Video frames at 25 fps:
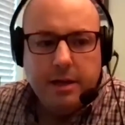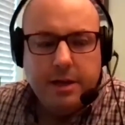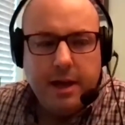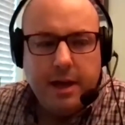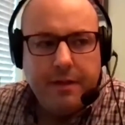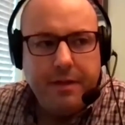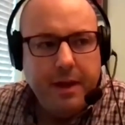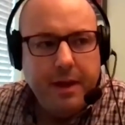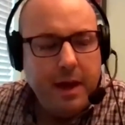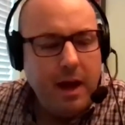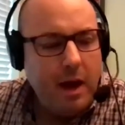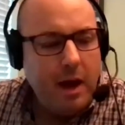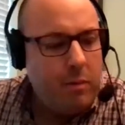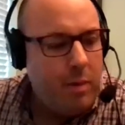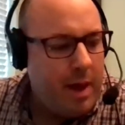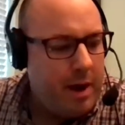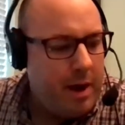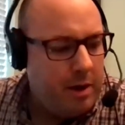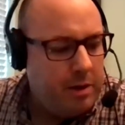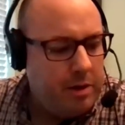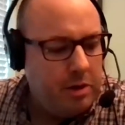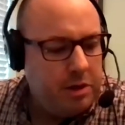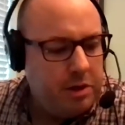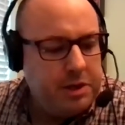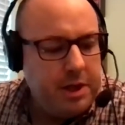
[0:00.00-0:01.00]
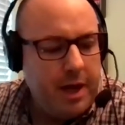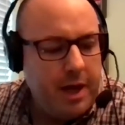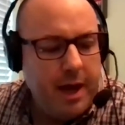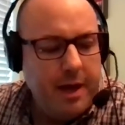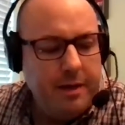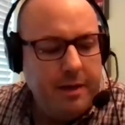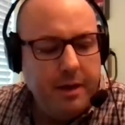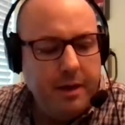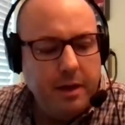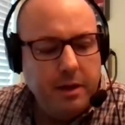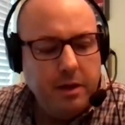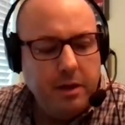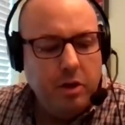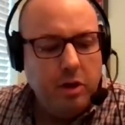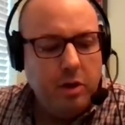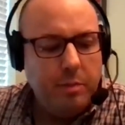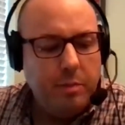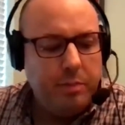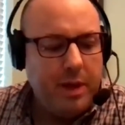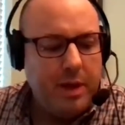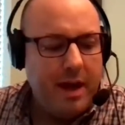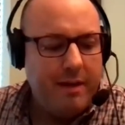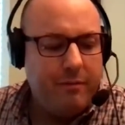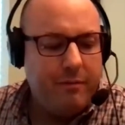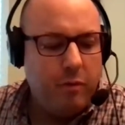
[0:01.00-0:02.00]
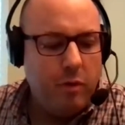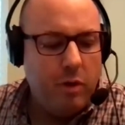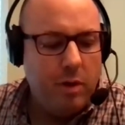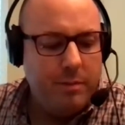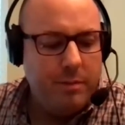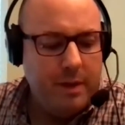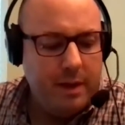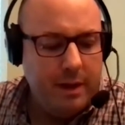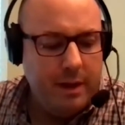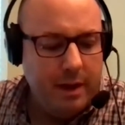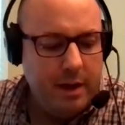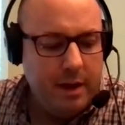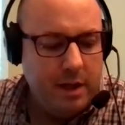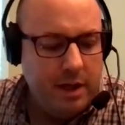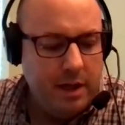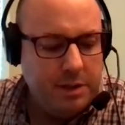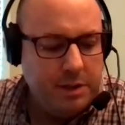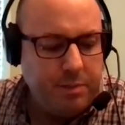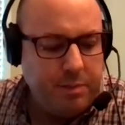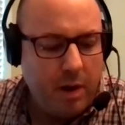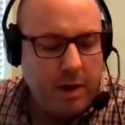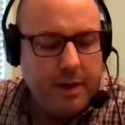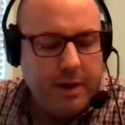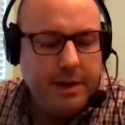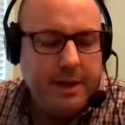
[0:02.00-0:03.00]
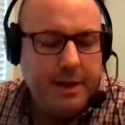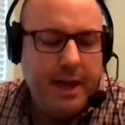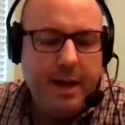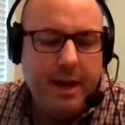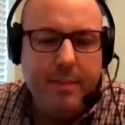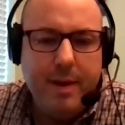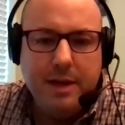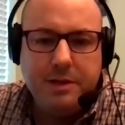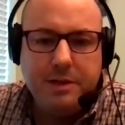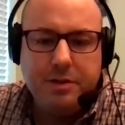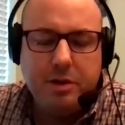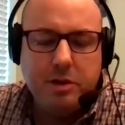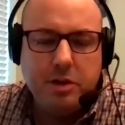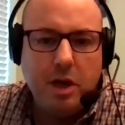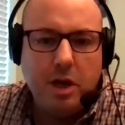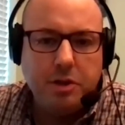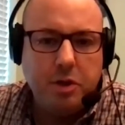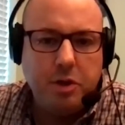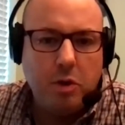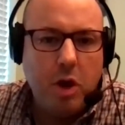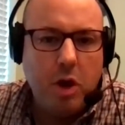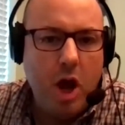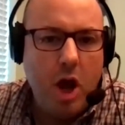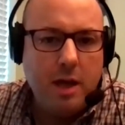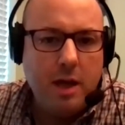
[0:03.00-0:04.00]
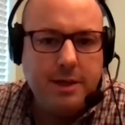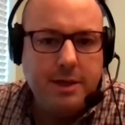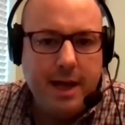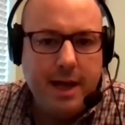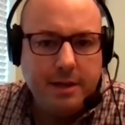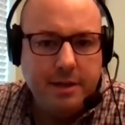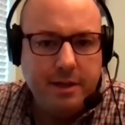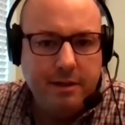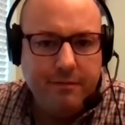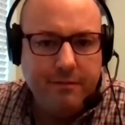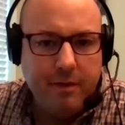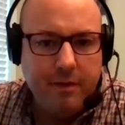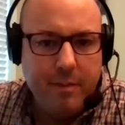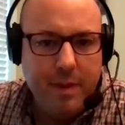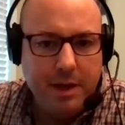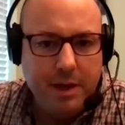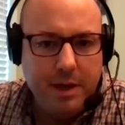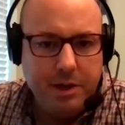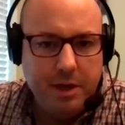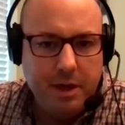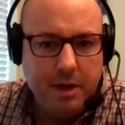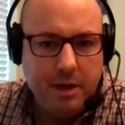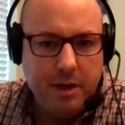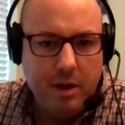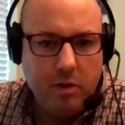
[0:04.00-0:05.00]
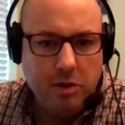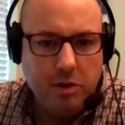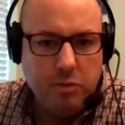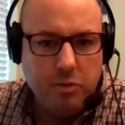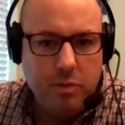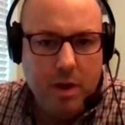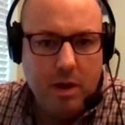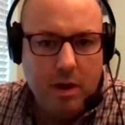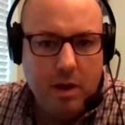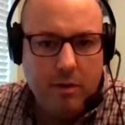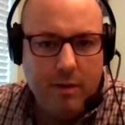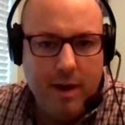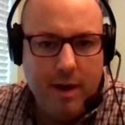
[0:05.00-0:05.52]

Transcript: I think I read on your site that you're a platform that is part of the database. There's also contact information in there as well, correct?